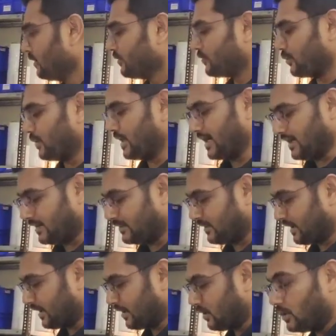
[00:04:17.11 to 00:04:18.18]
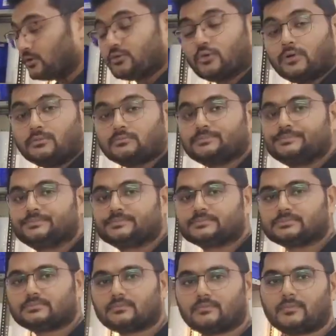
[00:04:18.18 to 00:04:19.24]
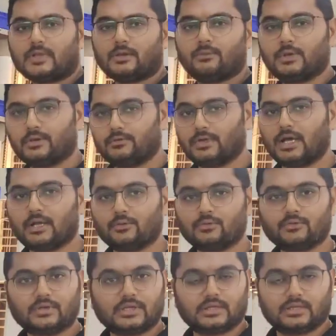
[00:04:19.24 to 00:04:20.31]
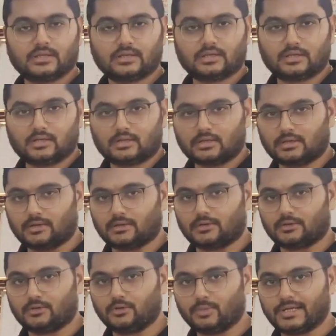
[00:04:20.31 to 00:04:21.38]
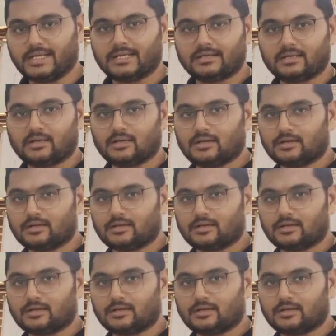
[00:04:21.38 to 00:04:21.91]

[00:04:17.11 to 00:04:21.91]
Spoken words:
So yeah, also when we are using the pneumatic